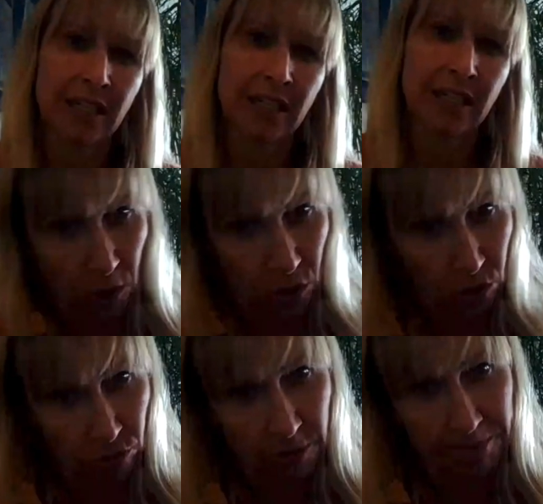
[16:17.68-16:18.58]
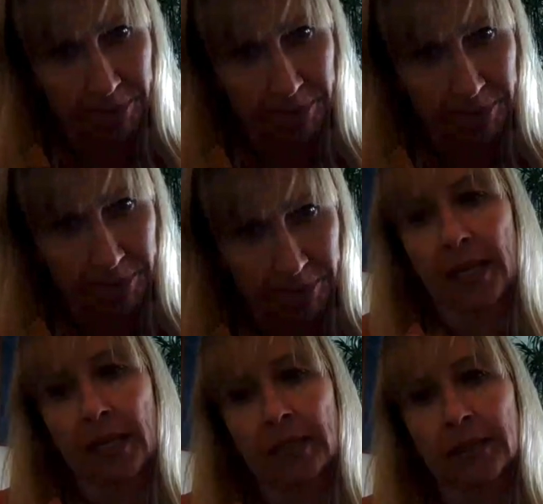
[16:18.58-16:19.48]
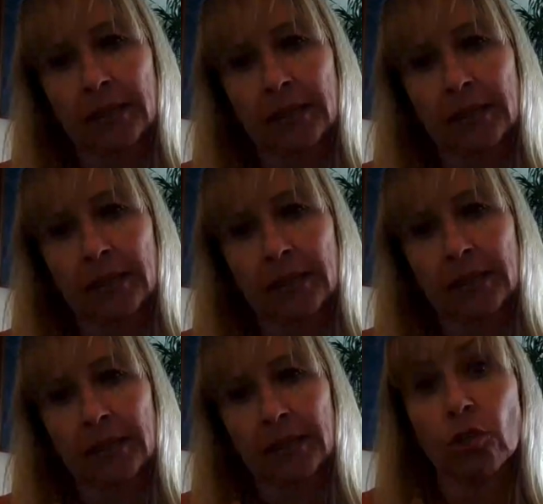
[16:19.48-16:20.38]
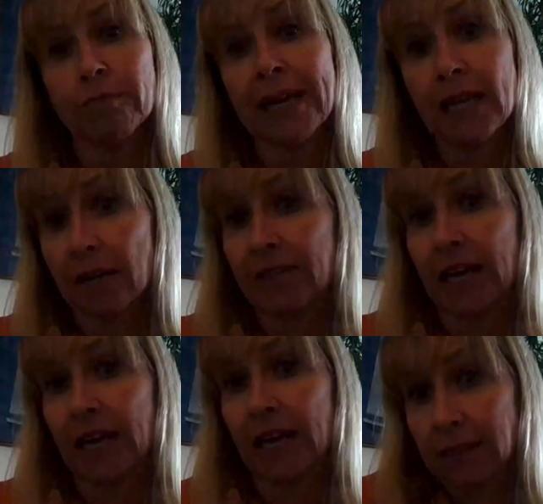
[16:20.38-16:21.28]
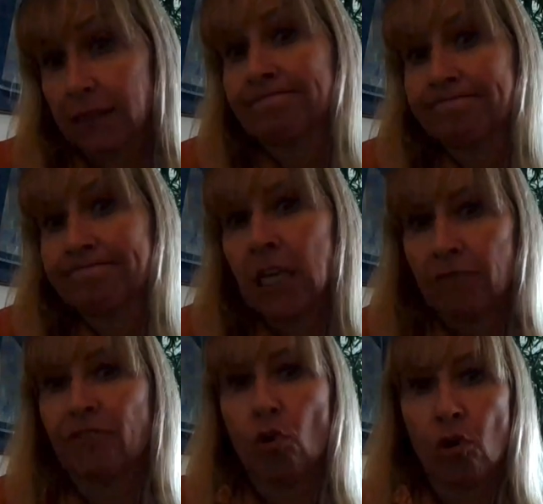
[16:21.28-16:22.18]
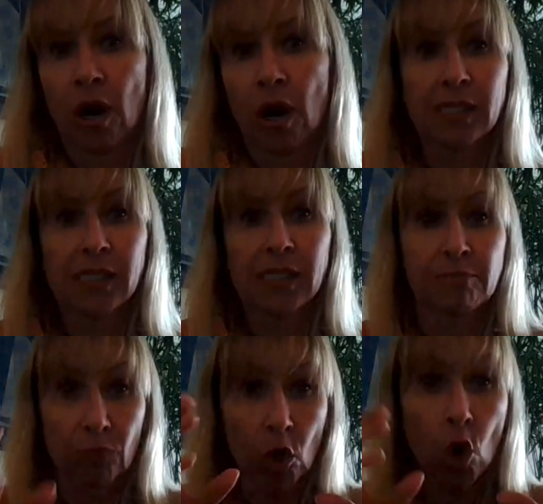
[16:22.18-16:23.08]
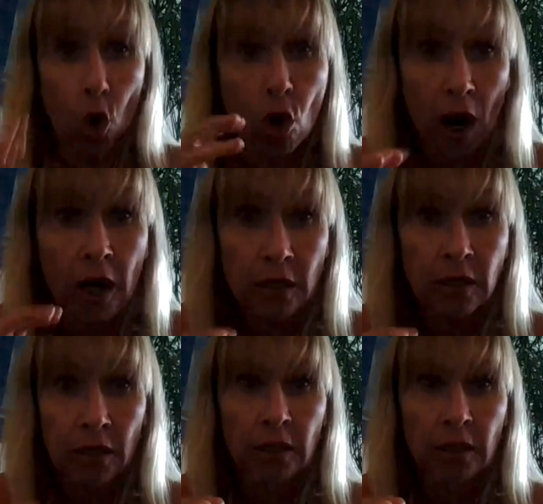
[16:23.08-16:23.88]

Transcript: explode, because I think that you may have that for some core